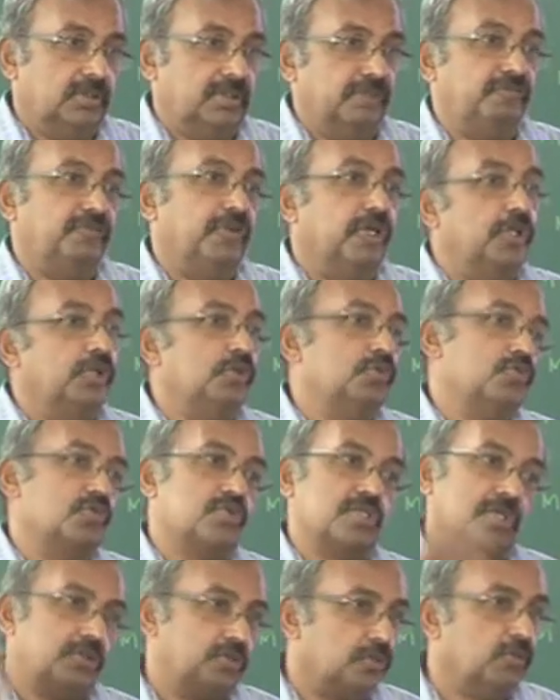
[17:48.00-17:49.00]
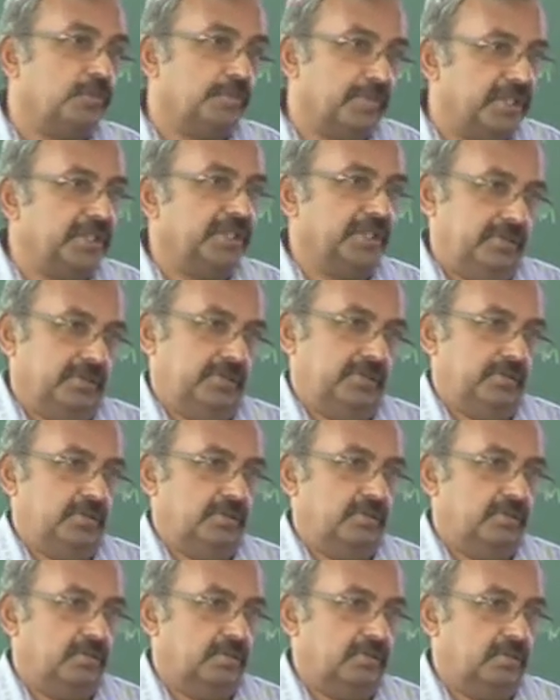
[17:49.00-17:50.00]
The failures are too many.
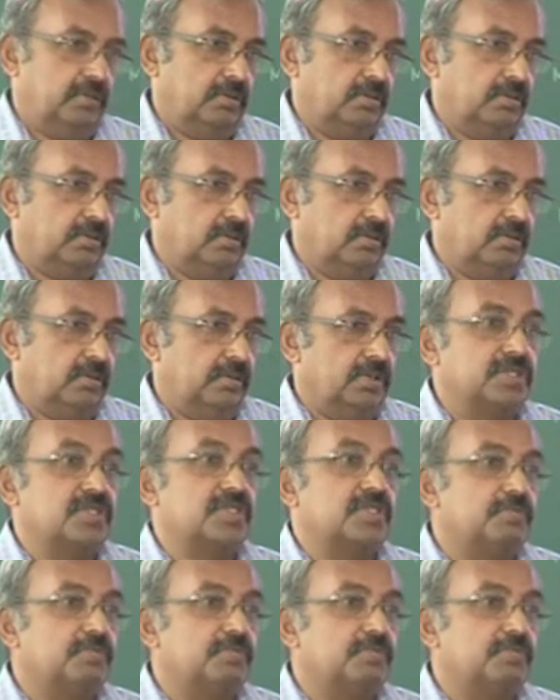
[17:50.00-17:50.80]
This